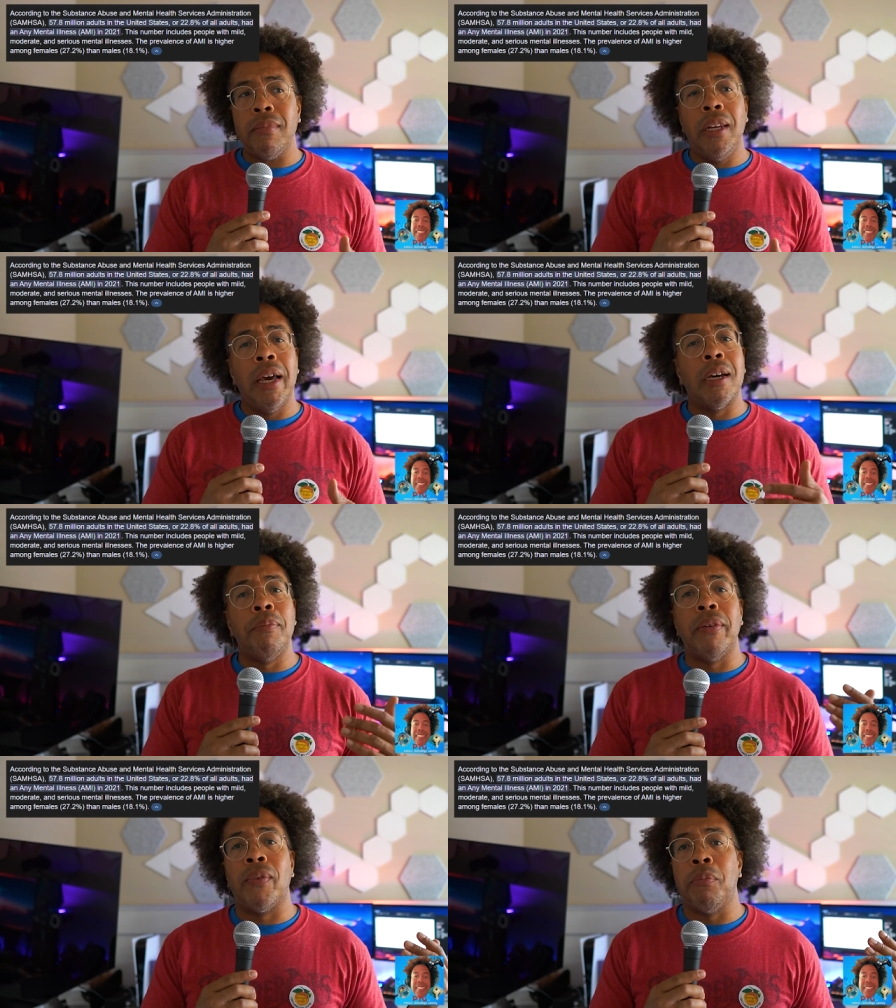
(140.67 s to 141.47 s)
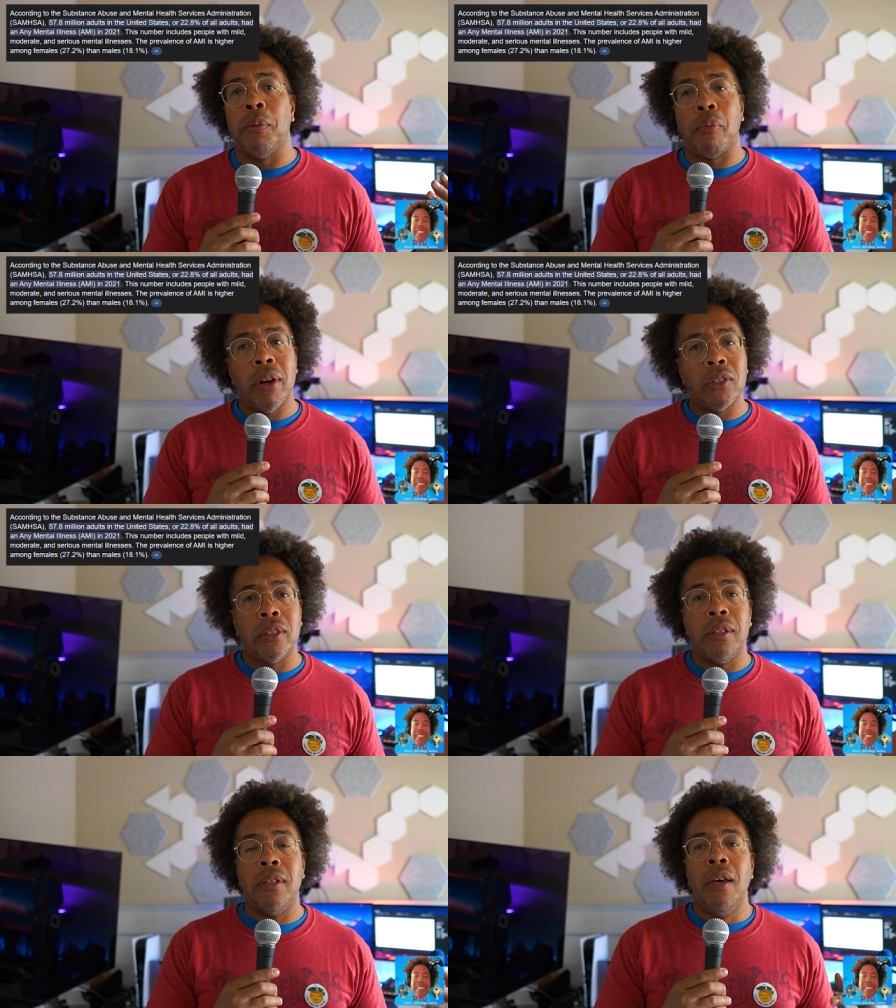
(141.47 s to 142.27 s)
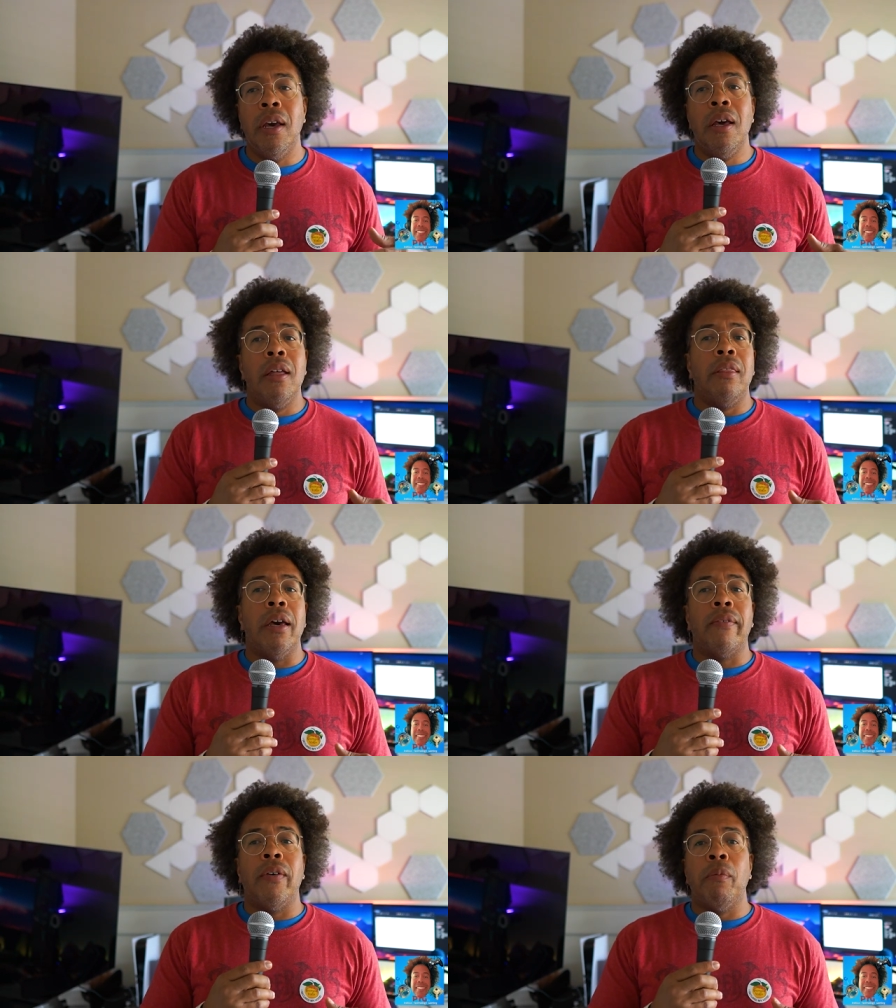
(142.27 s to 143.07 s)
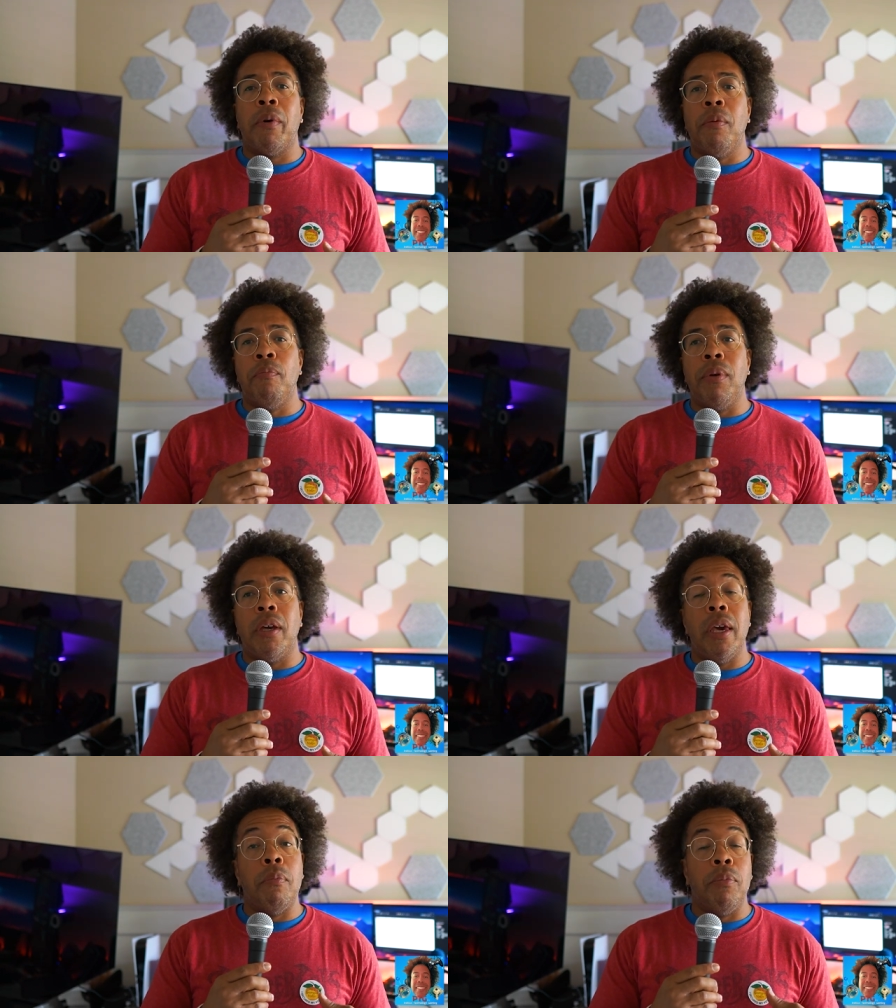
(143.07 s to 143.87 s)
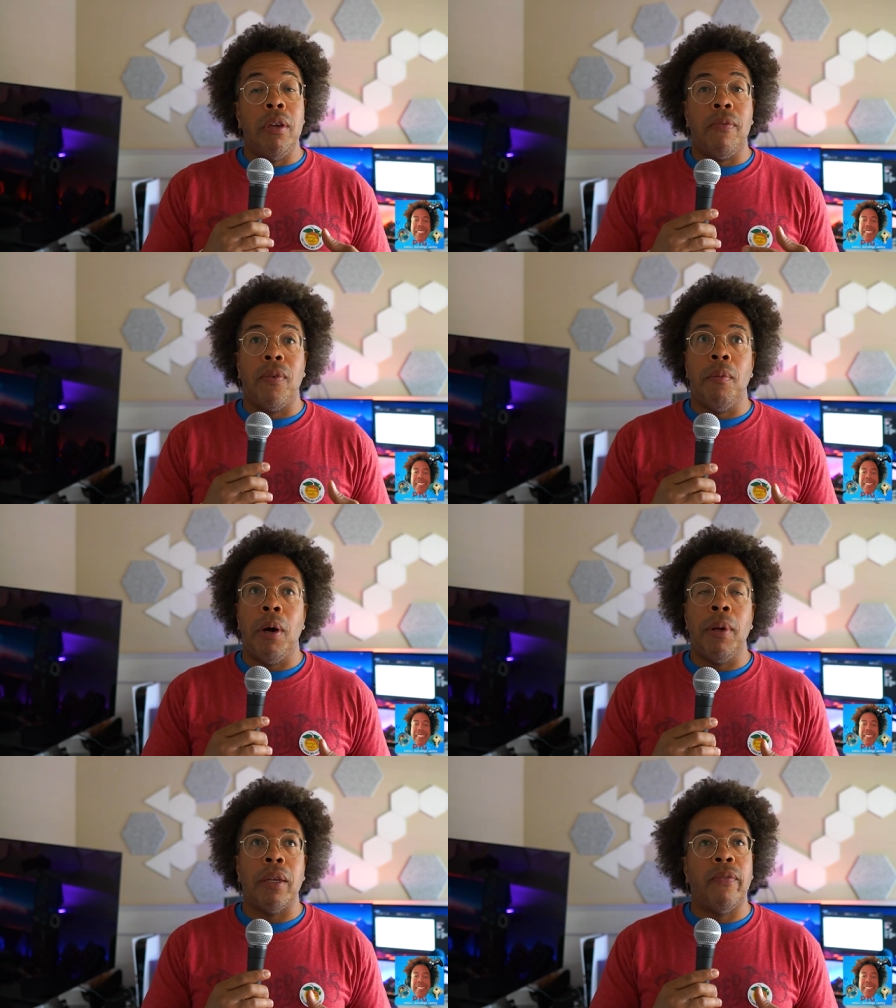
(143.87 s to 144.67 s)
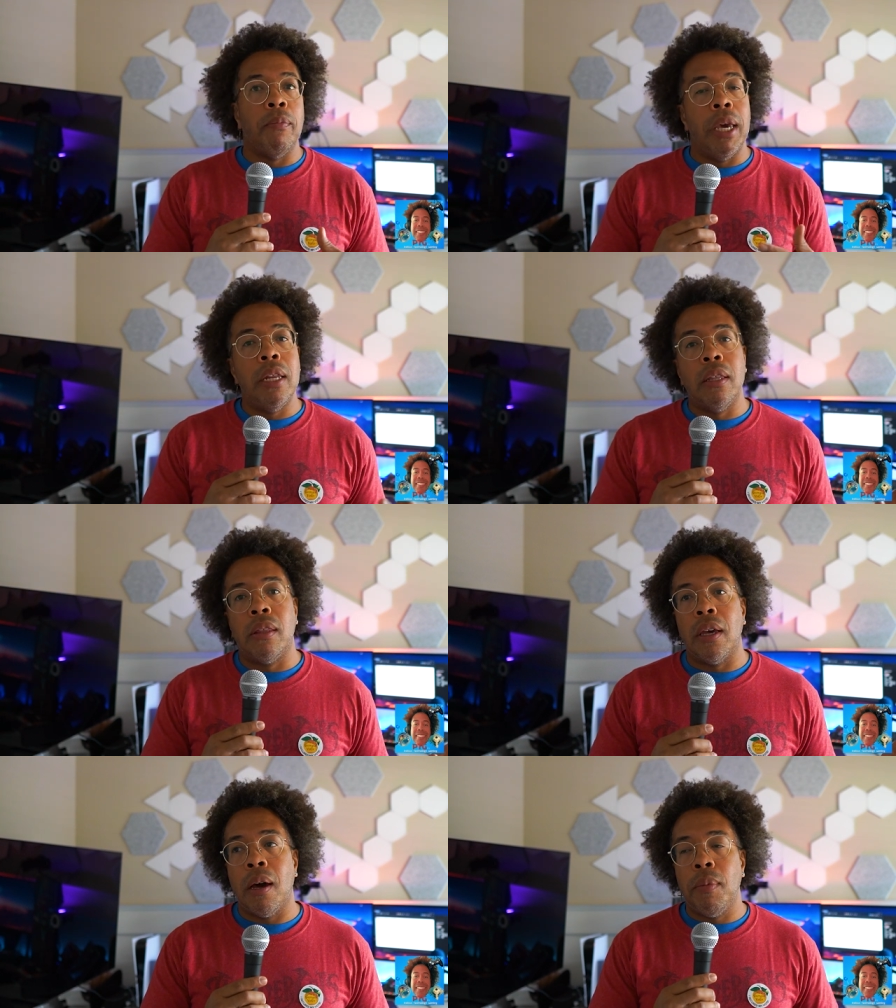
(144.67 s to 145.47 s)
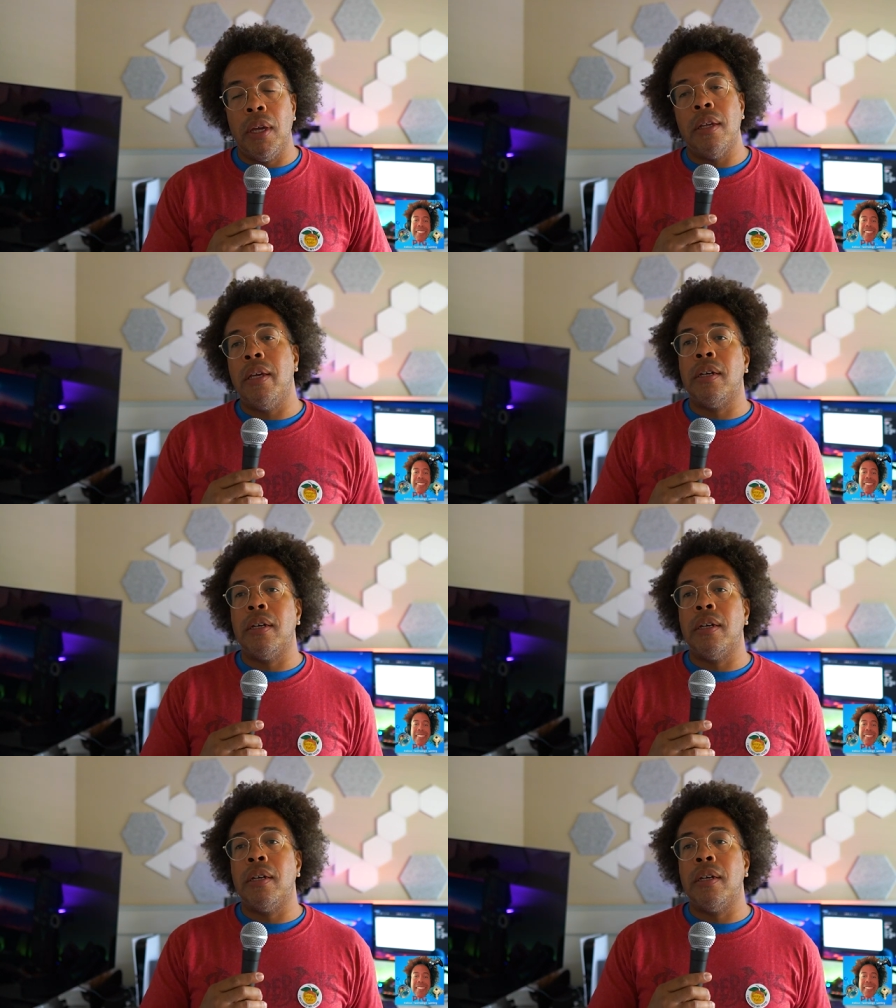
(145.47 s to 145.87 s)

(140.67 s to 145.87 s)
that could be from depression that from can be from I'm like from anything i mean it,